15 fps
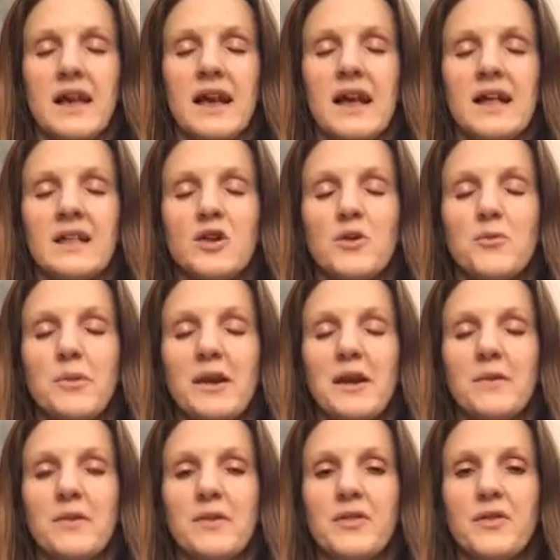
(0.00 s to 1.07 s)
Can you
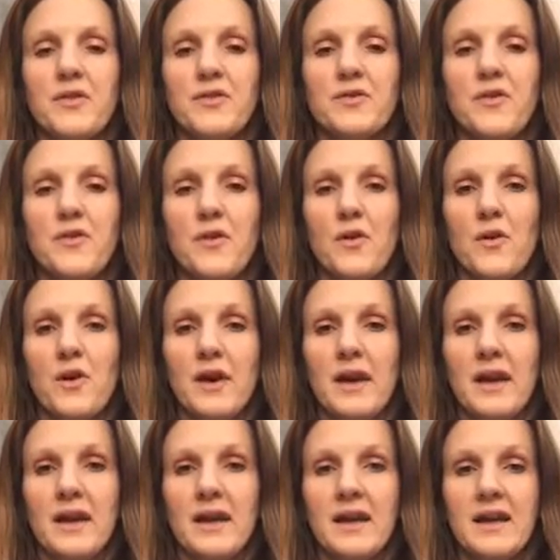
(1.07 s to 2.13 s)
be with your
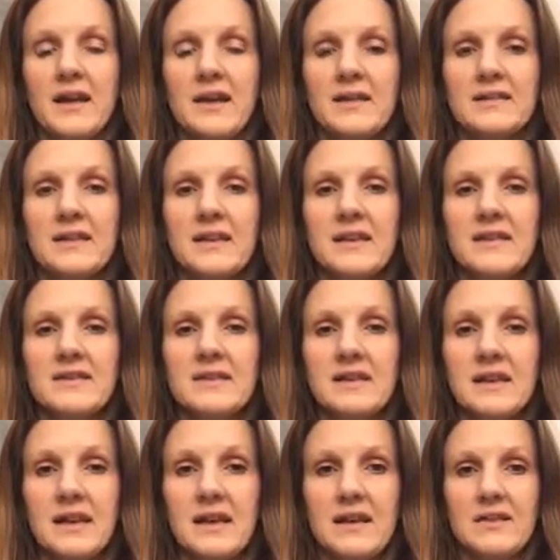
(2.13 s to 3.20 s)
joy as
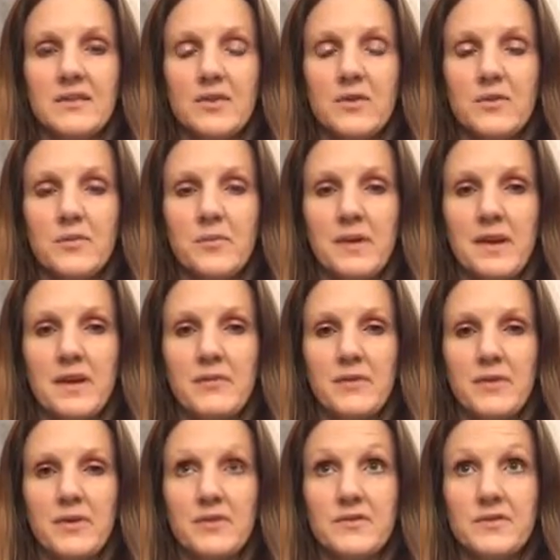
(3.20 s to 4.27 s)
easily as you can be
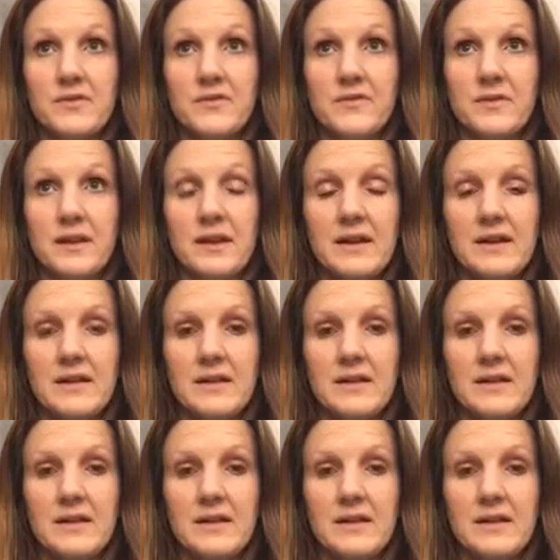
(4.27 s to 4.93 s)
with your suffering?